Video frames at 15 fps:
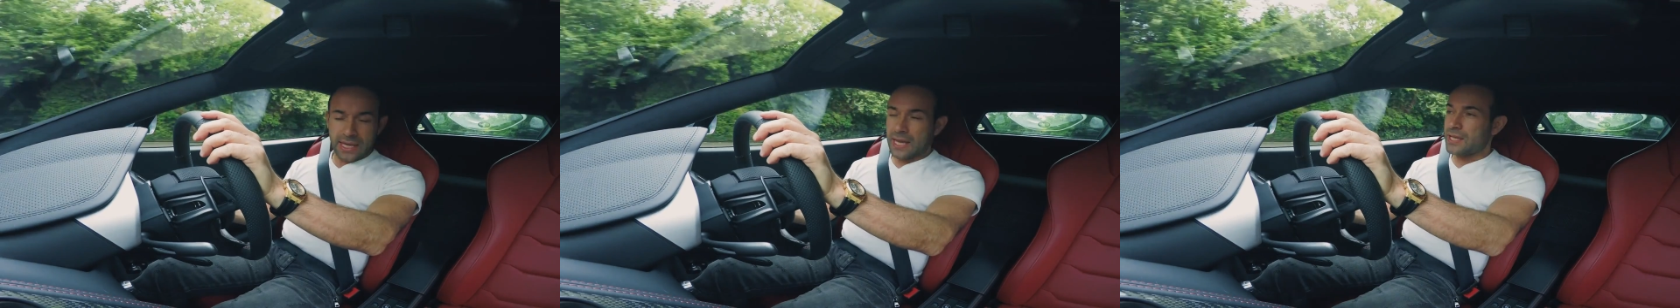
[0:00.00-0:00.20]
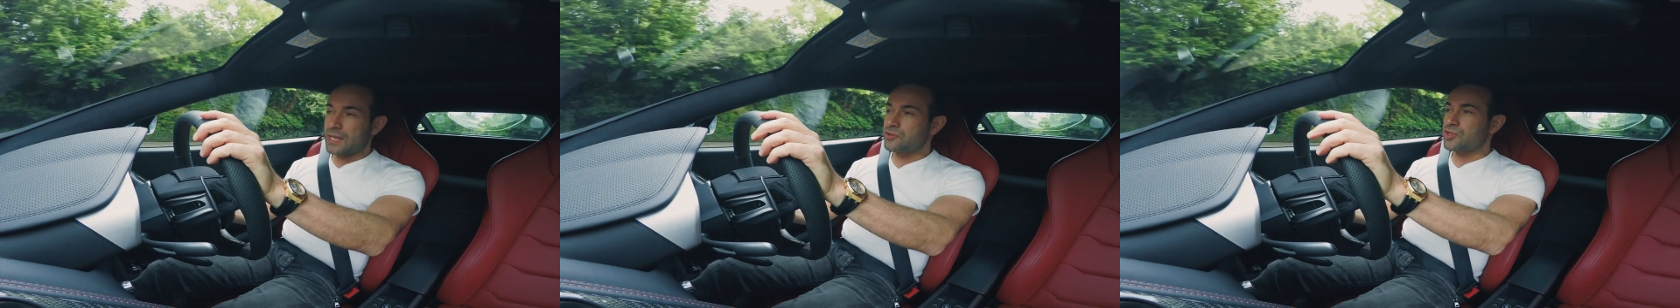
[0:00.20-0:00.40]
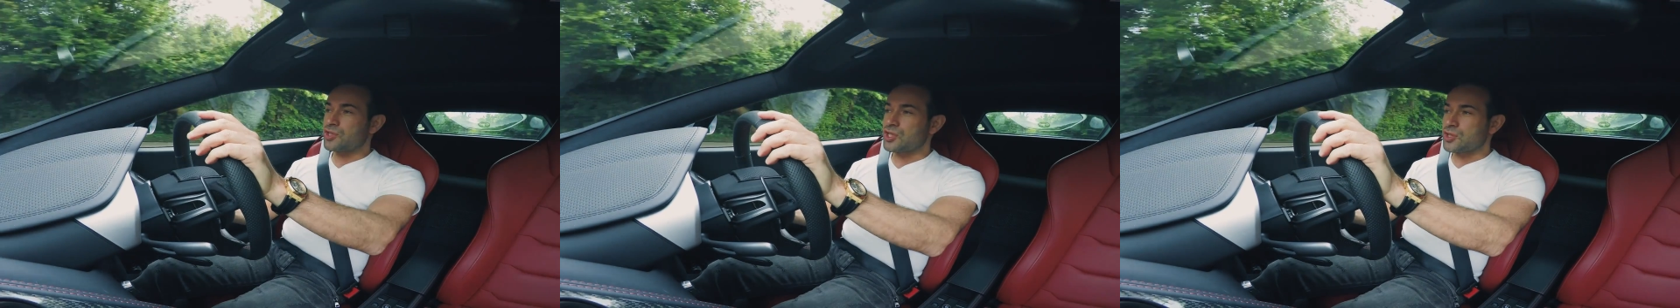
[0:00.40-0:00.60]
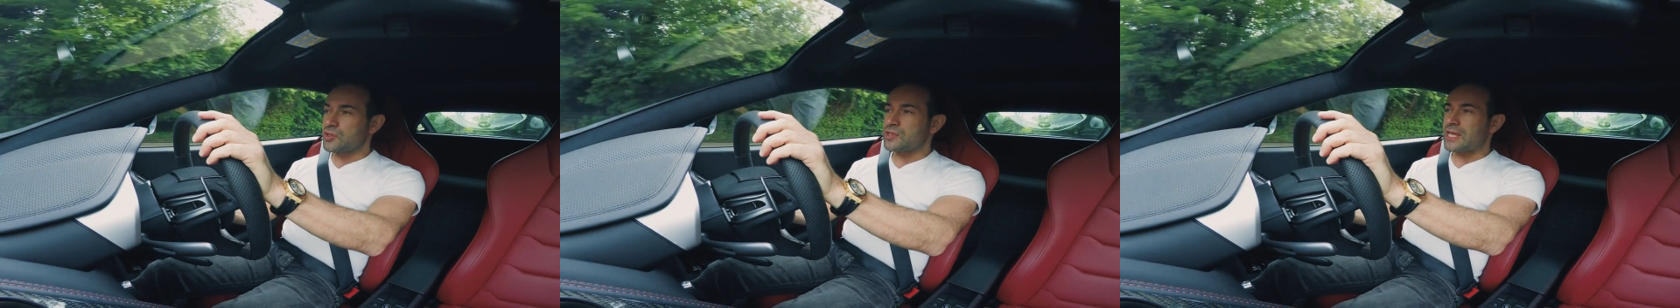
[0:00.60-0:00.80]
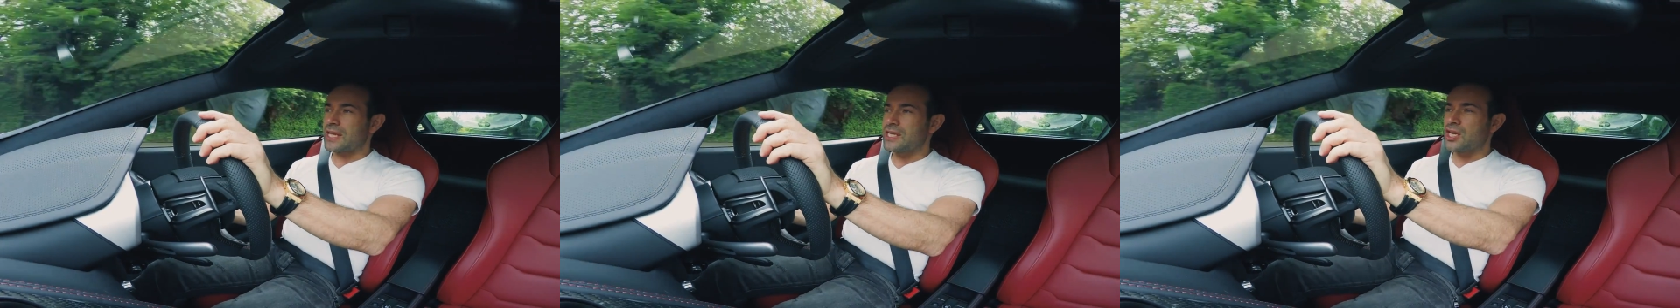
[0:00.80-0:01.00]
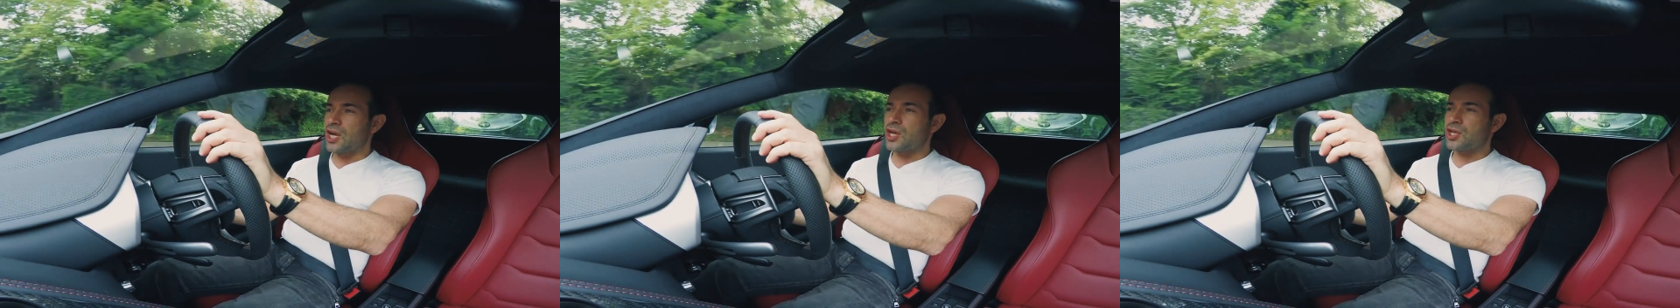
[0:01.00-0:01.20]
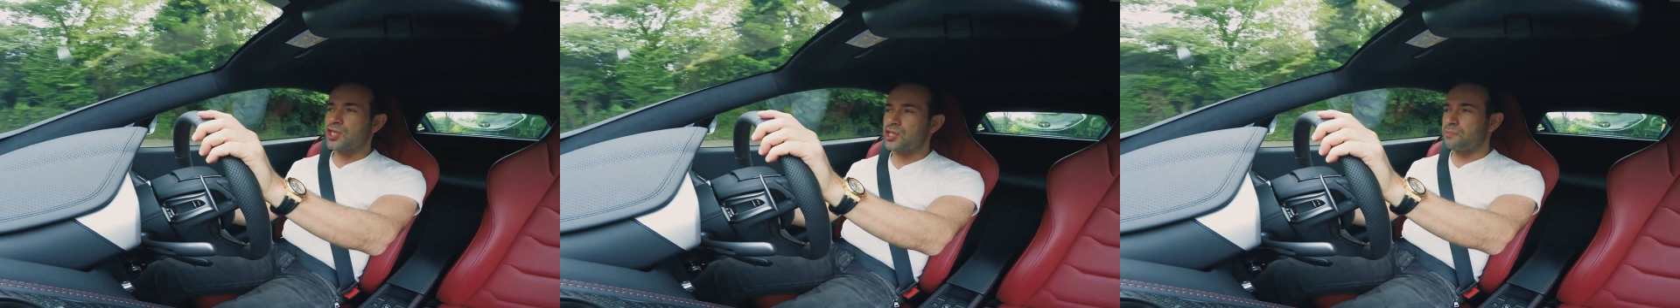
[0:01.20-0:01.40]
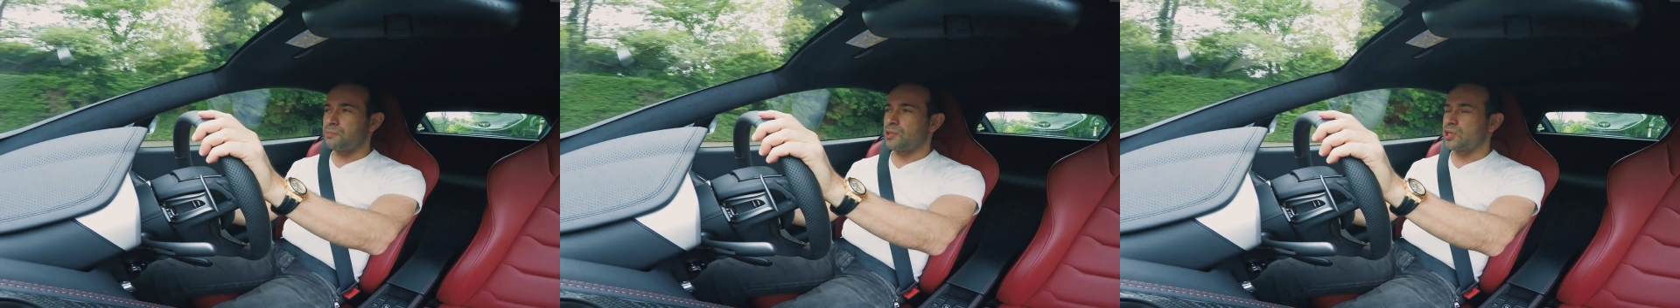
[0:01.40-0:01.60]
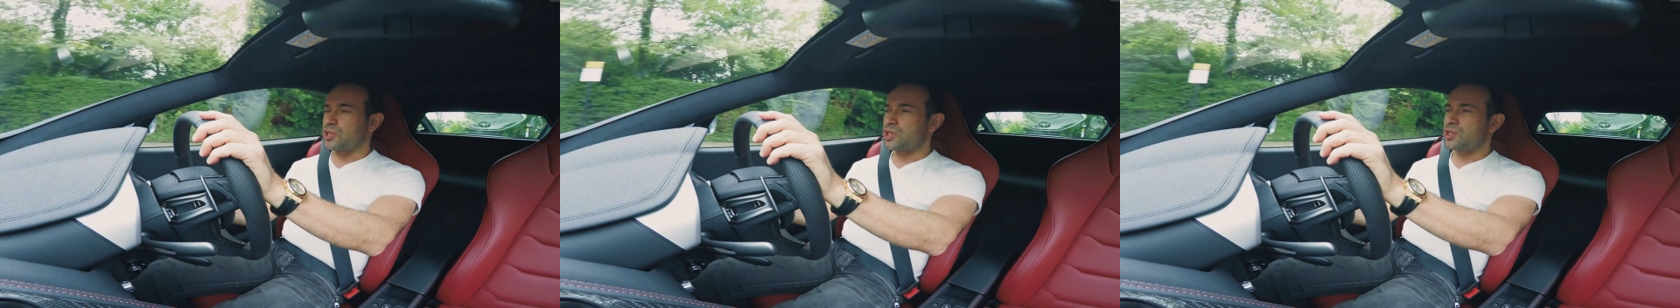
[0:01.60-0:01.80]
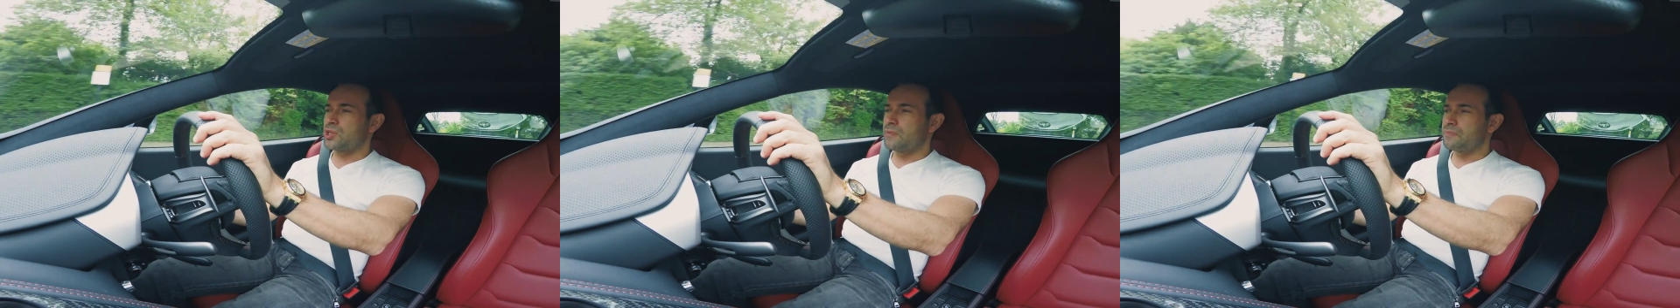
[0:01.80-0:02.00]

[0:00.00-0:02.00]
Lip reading: introduced inertia push,